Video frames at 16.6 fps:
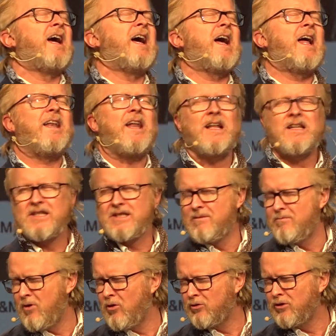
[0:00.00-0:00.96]
And that's the
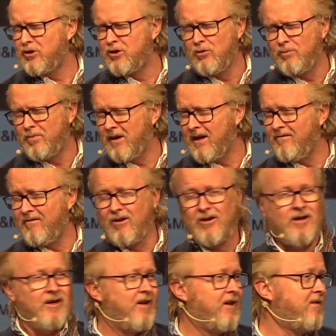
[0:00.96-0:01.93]
most stupid I've
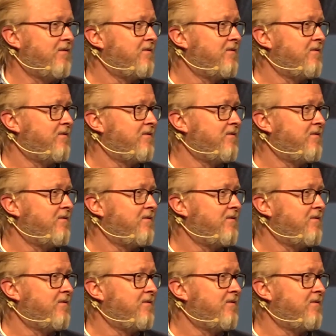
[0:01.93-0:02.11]
heard.